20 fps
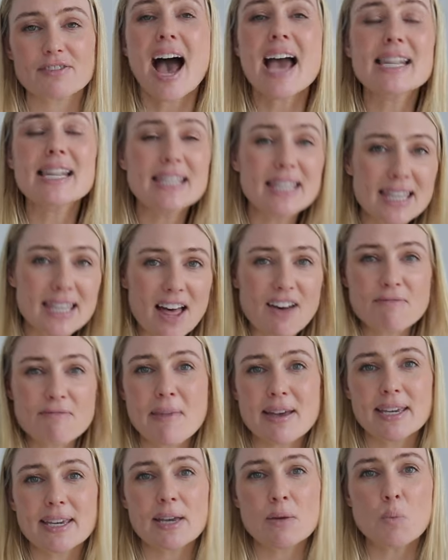I love
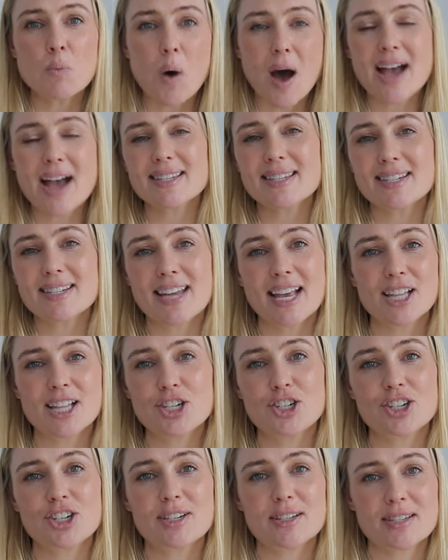making wise,
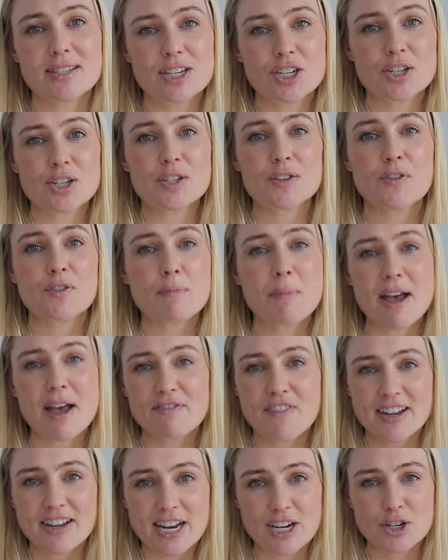intelligent decisions for my
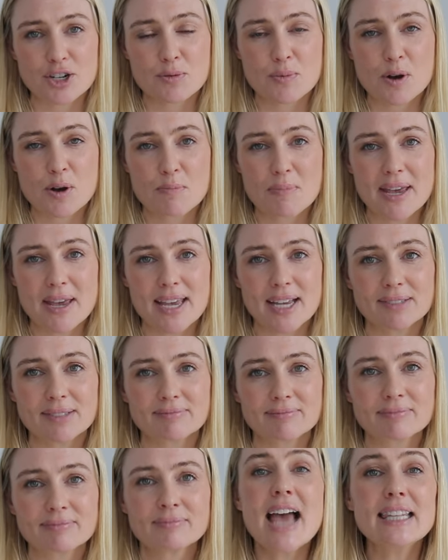financial well-being.
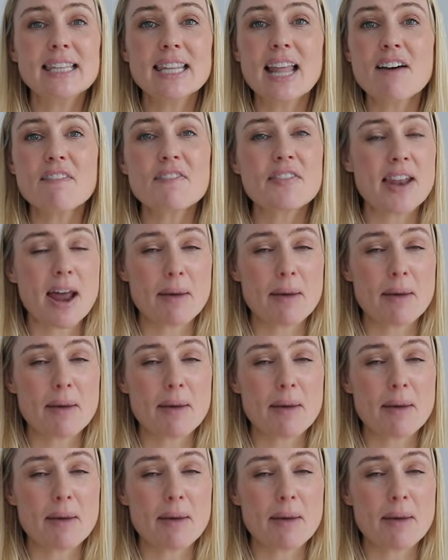I love that